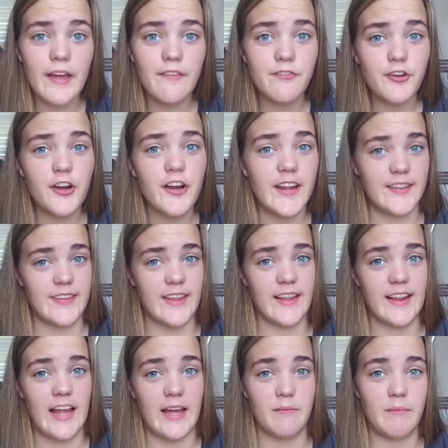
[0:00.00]
if you're
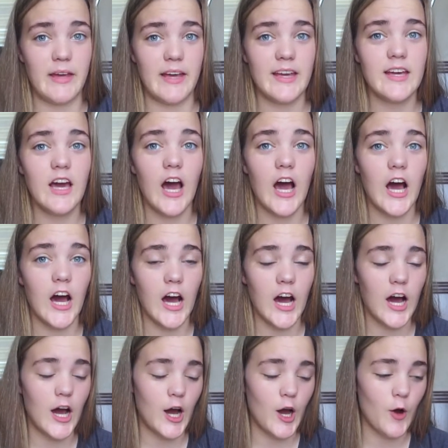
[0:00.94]
anything like me,
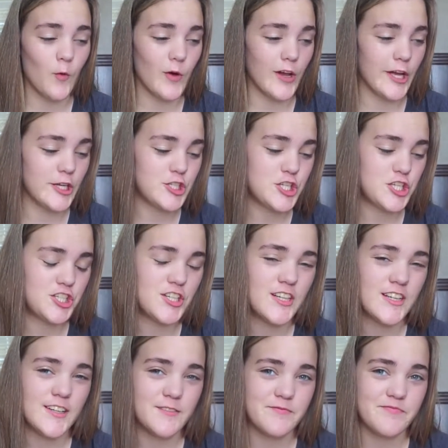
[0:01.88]
uh, which
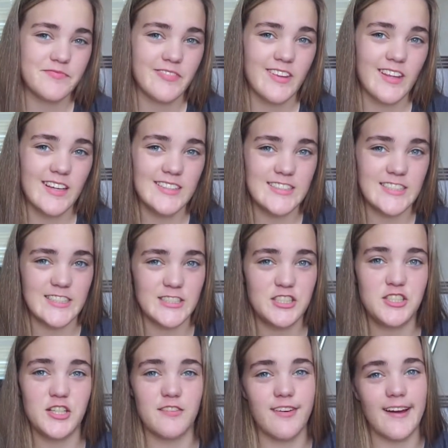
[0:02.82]

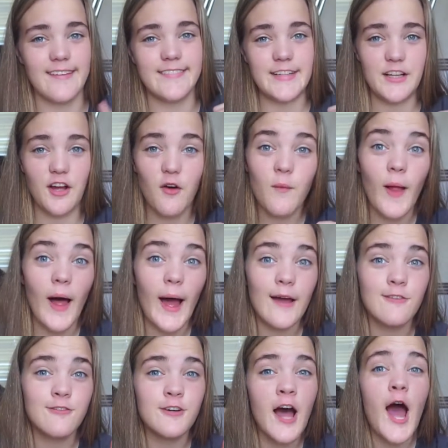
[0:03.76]
consists of having no
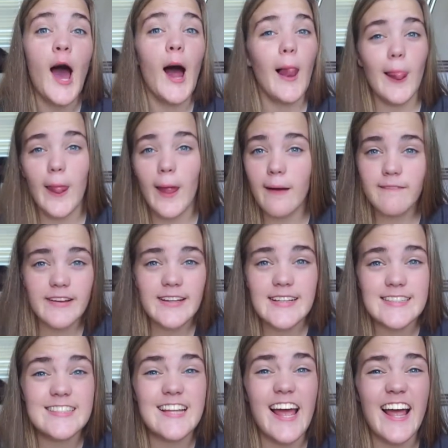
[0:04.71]
life, loving
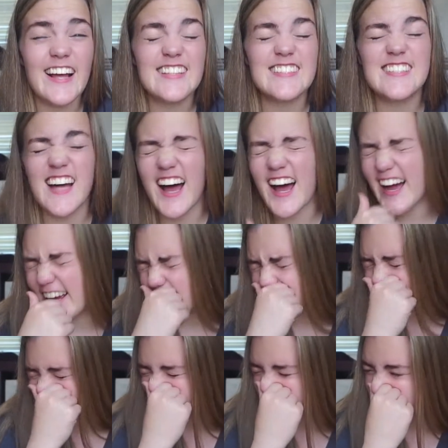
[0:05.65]
to stay inside,
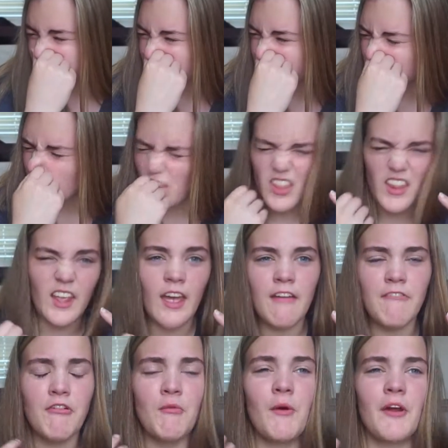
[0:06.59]

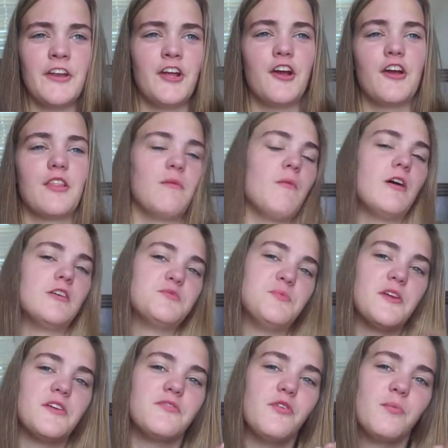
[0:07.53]
even when you're in the most
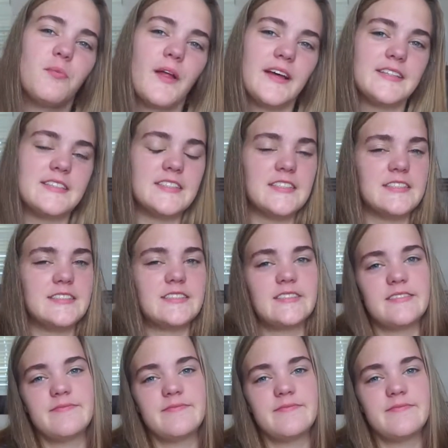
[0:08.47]
beautiful places